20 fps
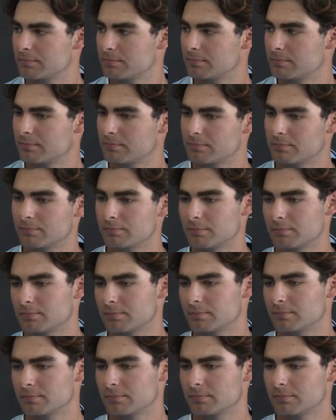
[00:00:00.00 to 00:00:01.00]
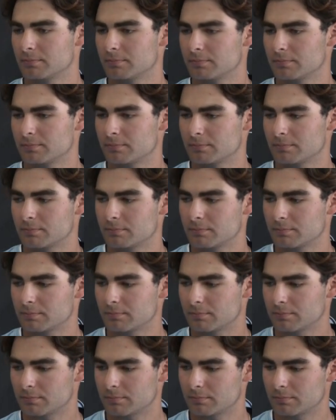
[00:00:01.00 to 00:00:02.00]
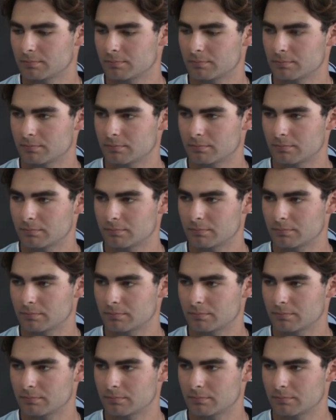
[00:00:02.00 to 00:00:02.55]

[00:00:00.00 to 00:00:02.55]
No words are spoken by the person on screen.